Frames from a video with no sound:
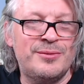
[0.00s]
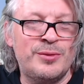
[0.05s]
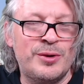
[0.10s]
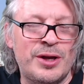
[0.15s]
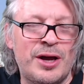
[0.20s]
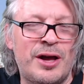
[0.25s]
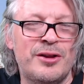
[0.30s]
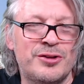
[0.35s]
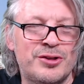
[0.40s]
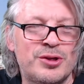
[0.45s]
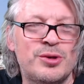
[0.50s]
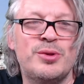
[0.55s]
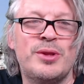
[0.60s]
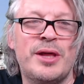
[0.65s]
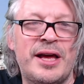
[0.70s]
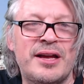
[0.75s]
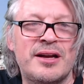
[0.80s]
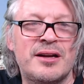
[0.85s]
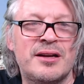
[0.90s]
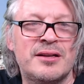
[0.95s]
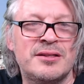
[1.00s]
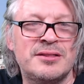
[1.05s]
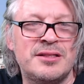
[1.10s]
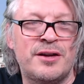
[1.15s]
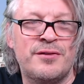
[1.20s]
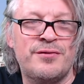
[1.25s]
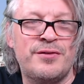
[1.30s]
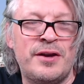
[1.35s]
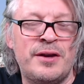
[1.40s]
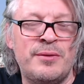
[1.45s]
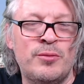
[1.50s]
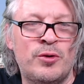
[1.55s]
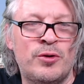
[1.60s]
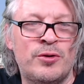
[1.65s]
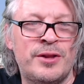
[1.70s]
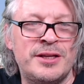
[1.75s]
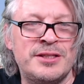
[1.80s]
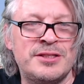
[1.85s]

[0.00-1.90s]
We can't do that stuff anymore.